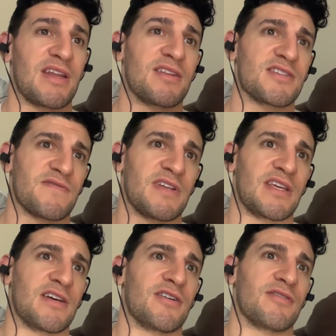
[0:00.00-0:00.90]
edit this
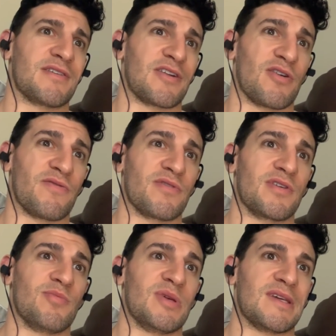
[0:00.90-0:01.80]
video and
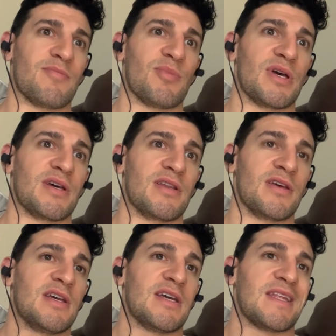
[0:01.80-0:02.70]
hopefully be in bed
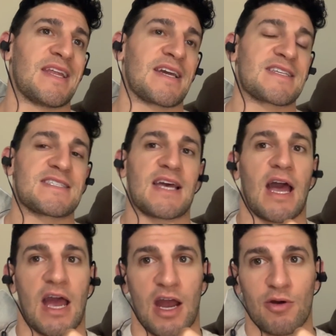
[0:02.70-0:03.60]
in the next
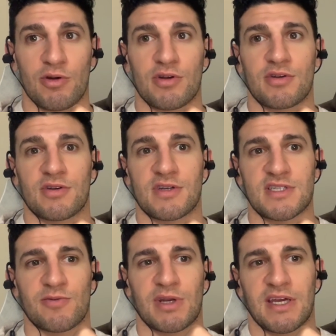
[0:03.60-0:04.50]
hour.
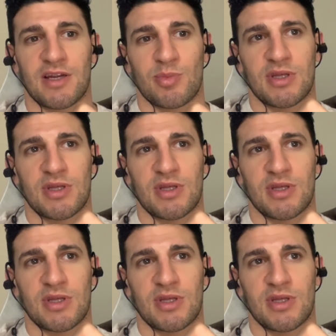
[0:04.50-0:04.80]
So I want to get up